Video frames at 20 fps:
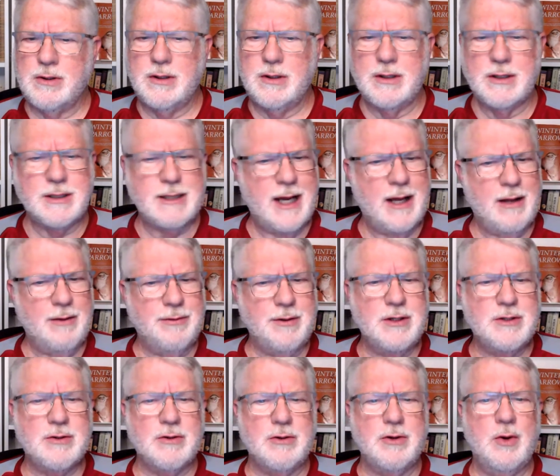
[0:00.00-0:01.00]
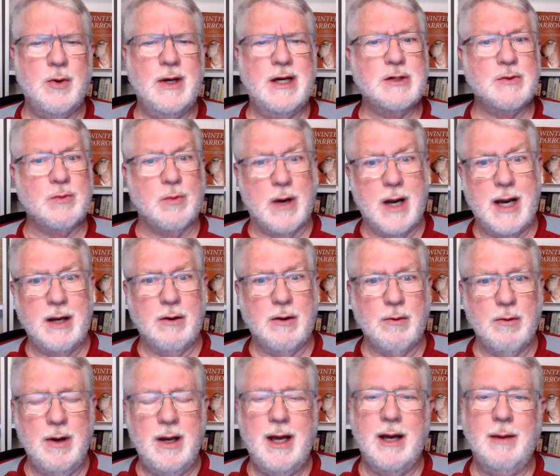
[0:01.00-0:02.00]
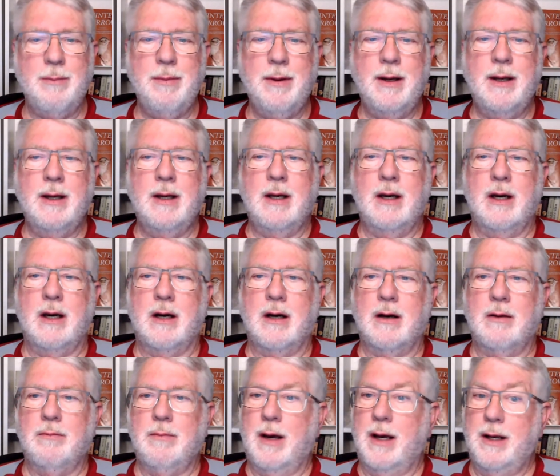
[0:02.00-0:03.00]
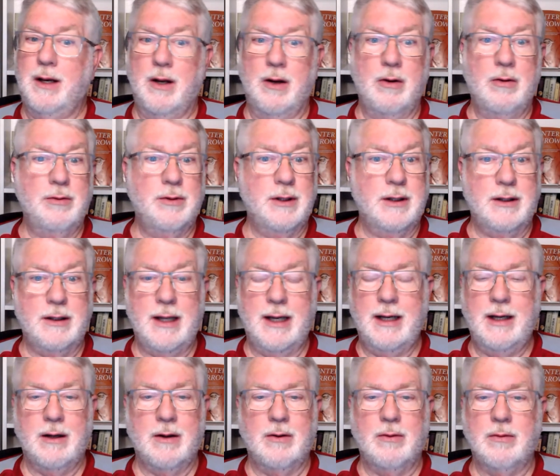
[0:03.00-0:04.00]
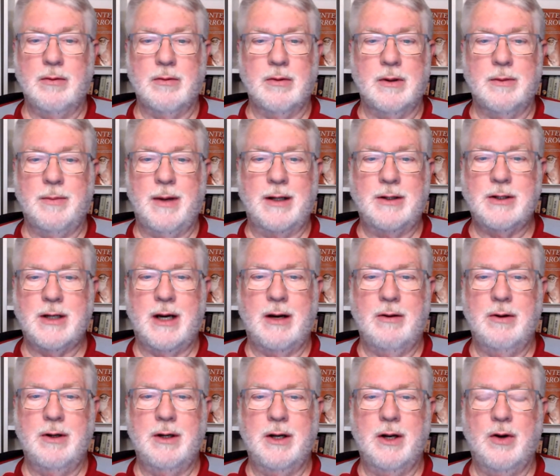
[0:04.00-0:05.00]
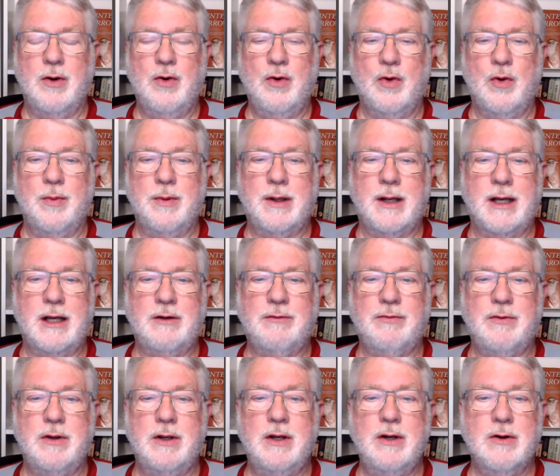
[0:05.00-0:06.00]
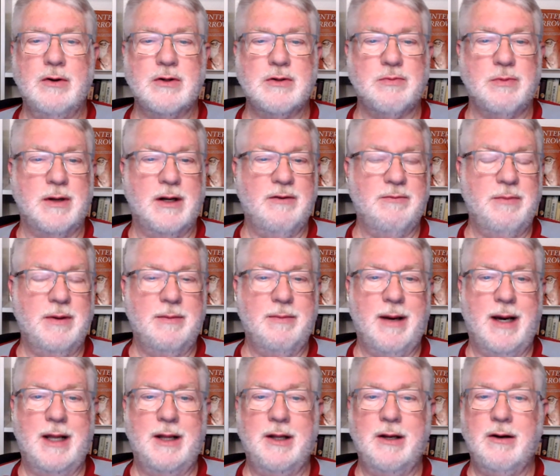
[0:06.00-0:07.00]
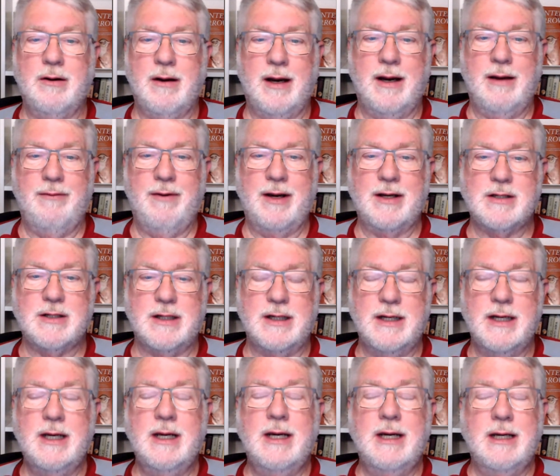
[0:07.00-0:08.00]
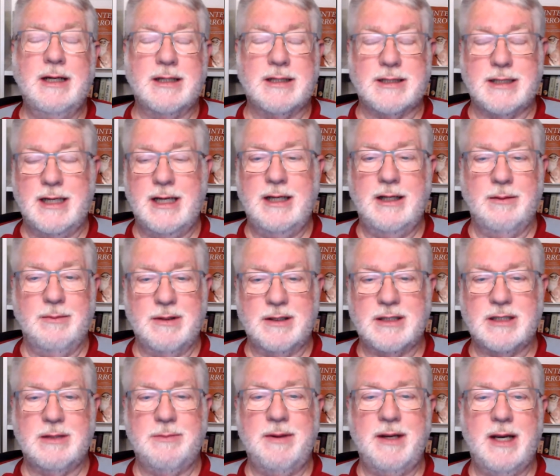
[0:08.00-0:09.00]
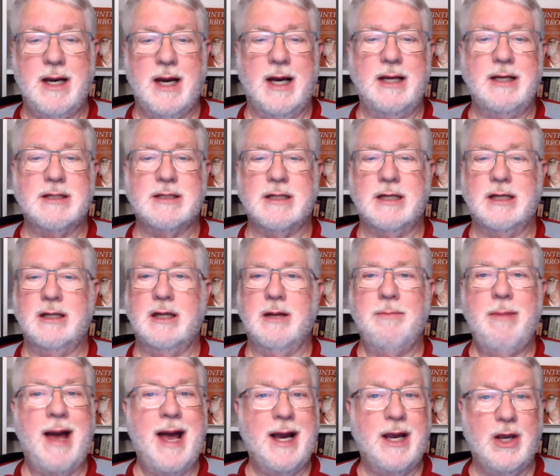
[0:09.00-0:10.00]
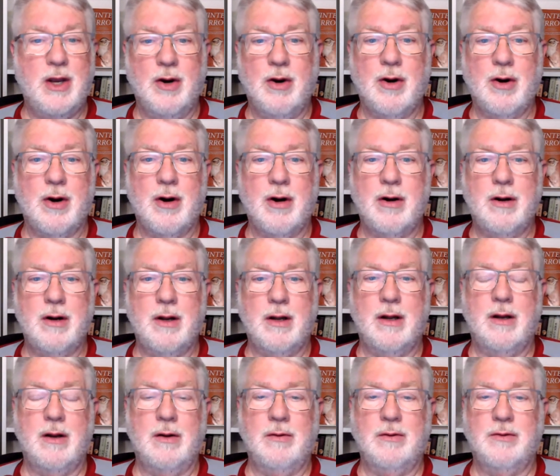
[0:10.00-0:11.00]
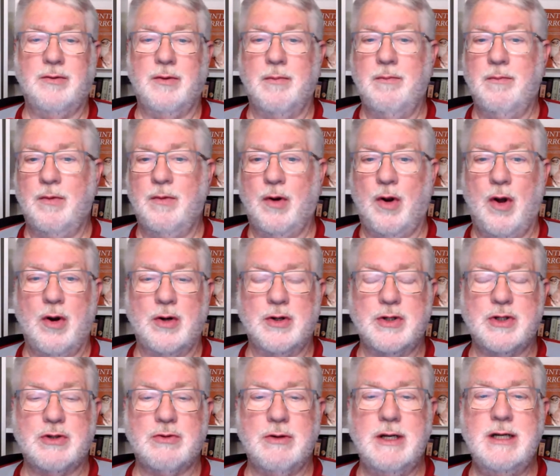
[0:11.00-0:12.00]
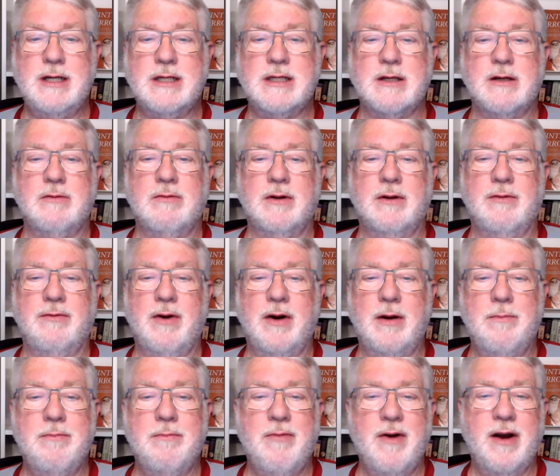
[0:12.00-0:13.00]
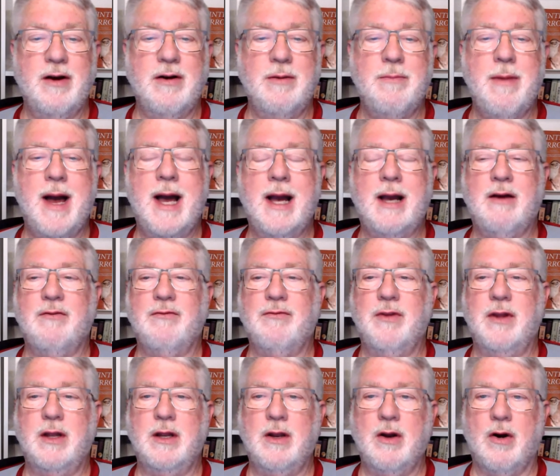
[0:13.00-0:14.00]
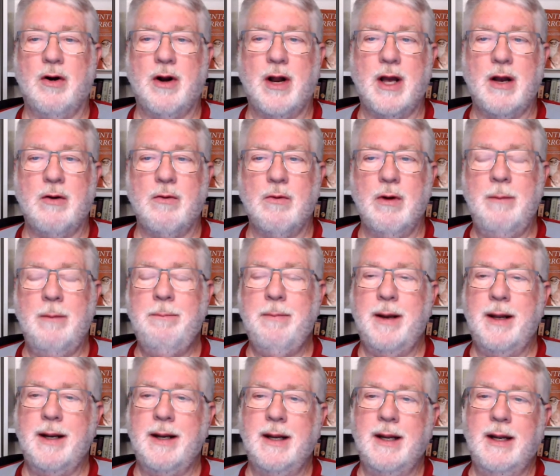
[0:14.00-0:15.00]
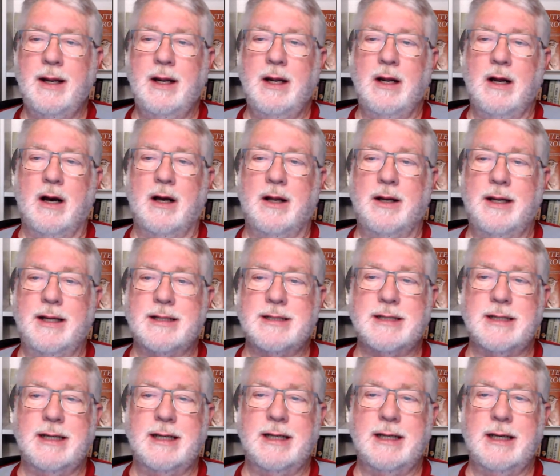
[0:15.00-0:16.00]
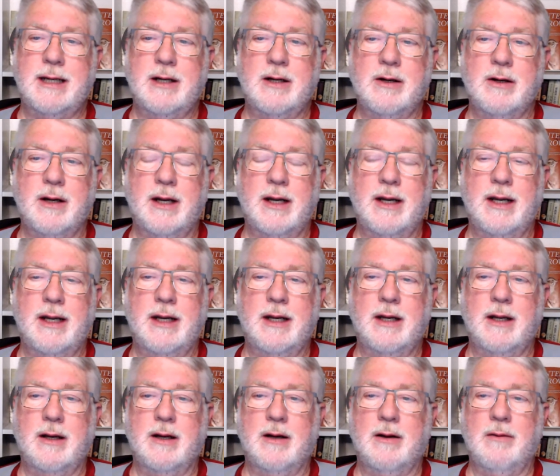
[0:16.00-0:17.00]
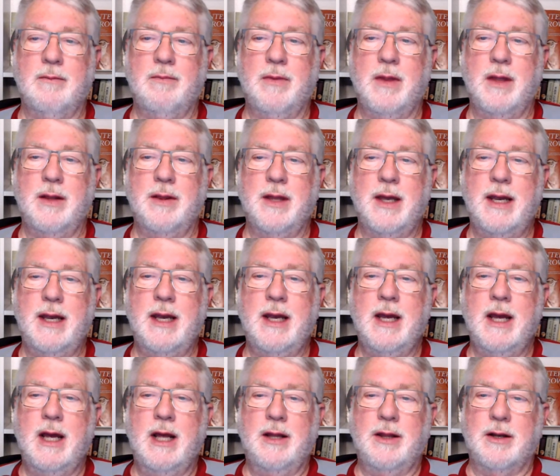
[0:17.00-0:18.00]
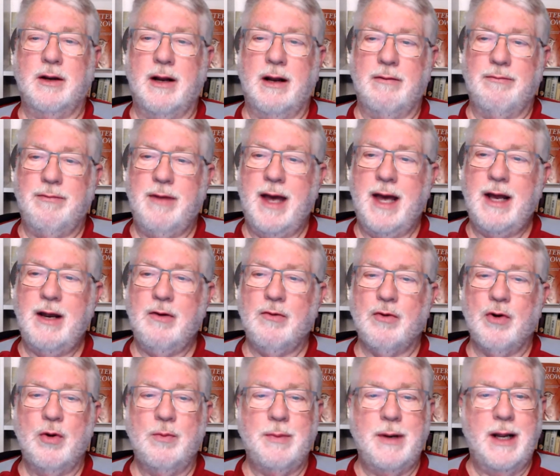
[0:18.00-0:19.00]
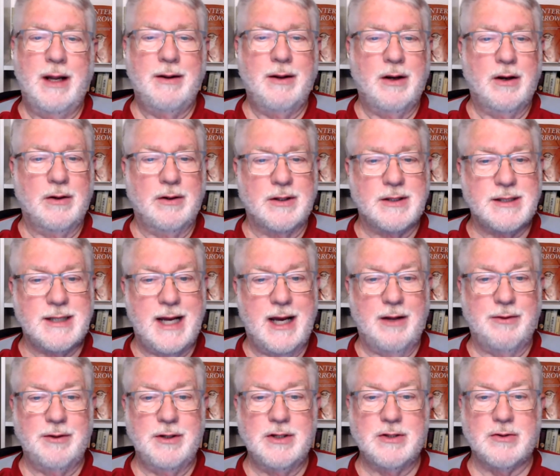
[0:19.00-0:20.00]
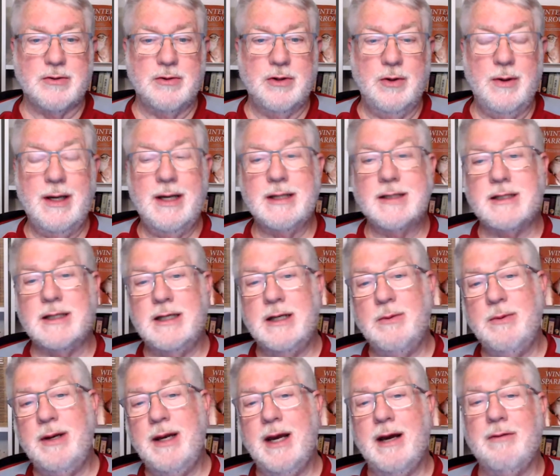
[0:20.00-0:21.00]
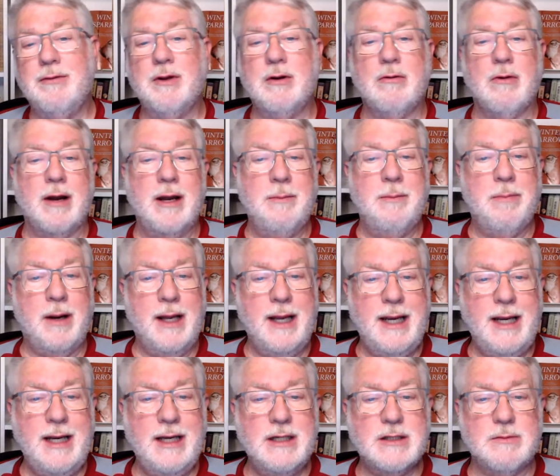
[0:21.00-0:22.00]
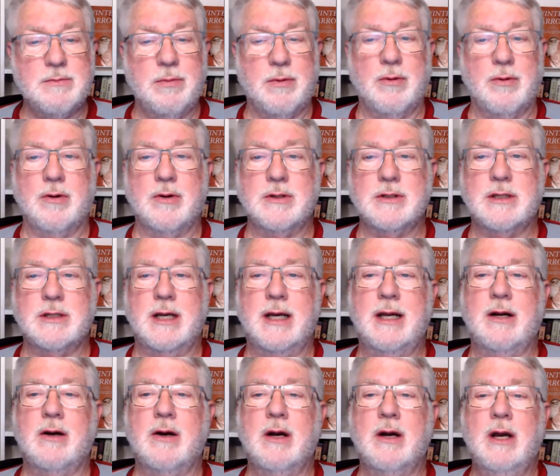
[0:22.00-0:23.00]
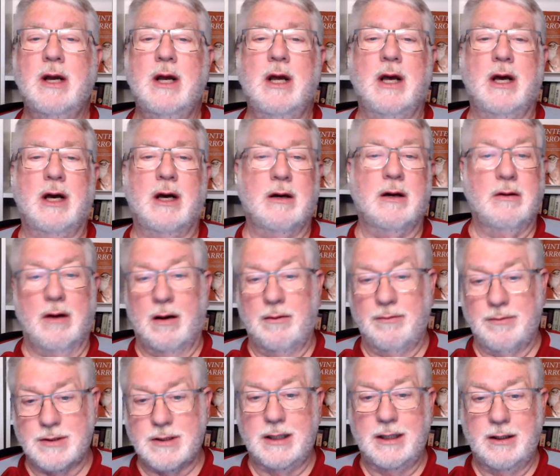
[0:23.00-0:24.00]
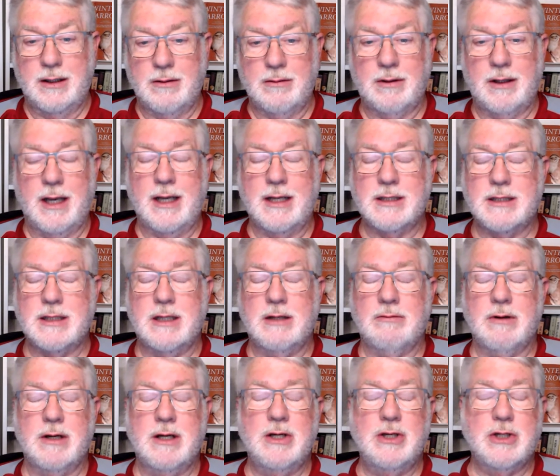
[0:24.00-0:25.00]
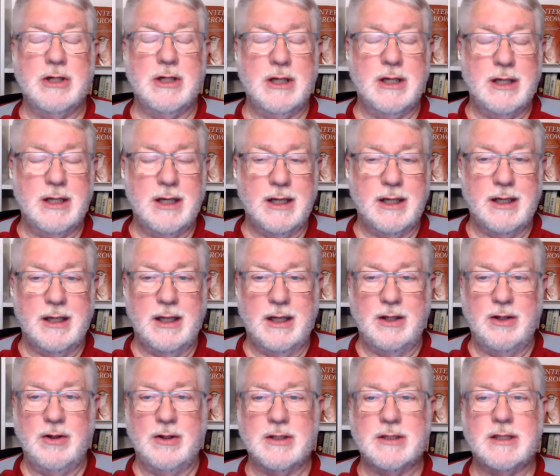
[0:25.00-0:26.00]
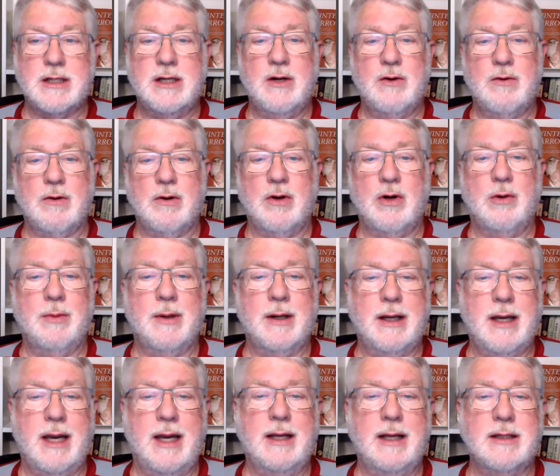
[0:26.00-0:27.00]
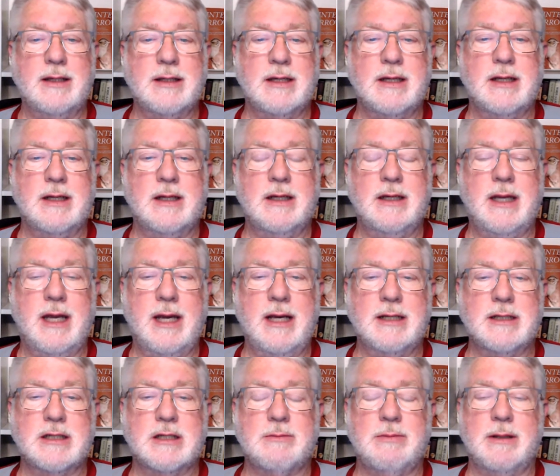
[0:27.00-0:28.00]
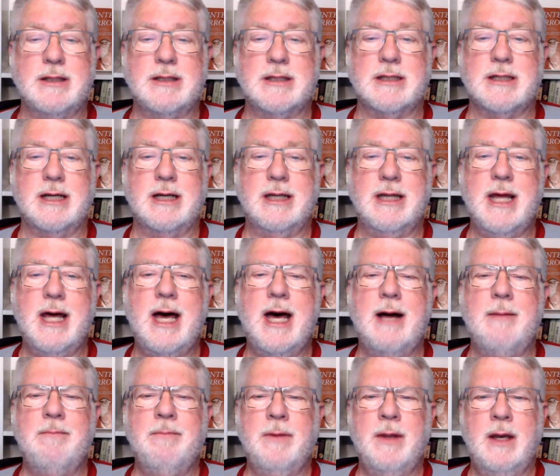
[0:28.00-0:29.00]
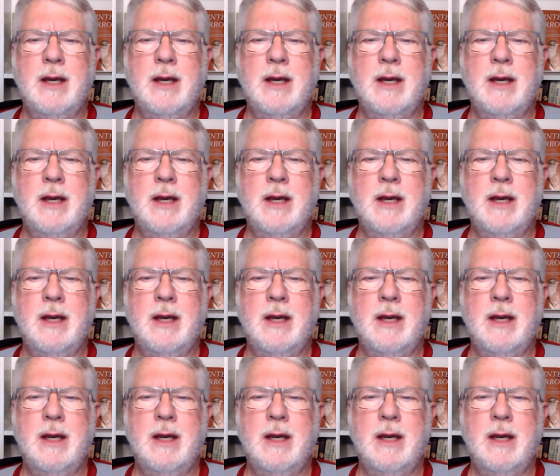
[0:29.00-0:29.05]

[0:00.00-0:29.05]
southeastern U.S. where I grew up, I know that now in my childhood home in the last few years, when I've been by there, I have actually seen the Mississippi kites in the backyard, some large trees that were the very, very back of the yard I grew up in, nesting in there. And they have that group down there in the southeastern U.S. And then we have the Great Plains birds that are obviously here in the Kansas City region. And you can see Oklahoma, Kansas, places like that.